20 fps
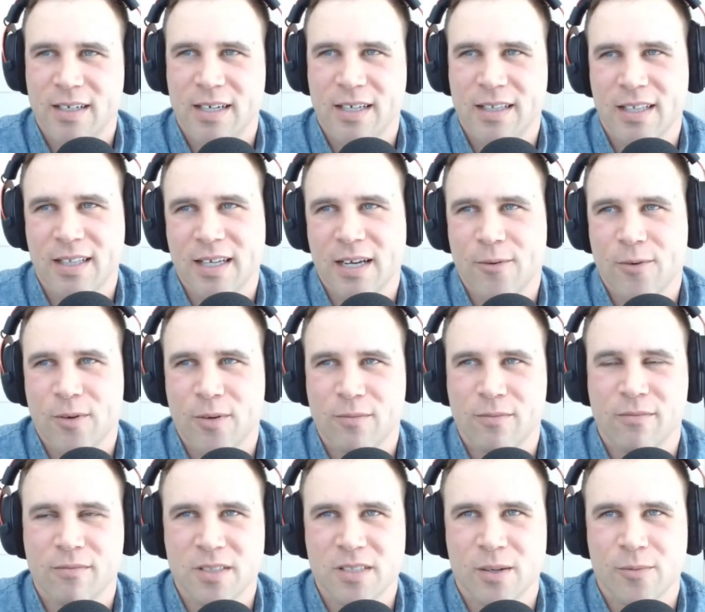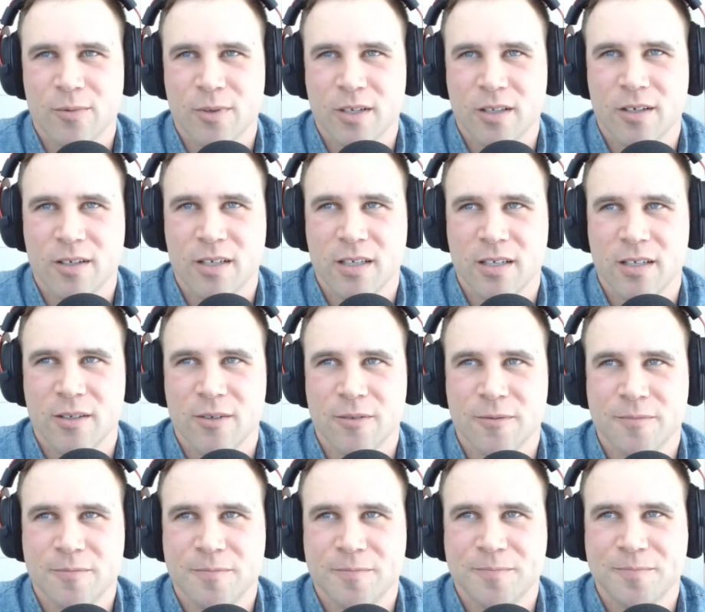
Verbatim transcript: I think that would be someone to look into.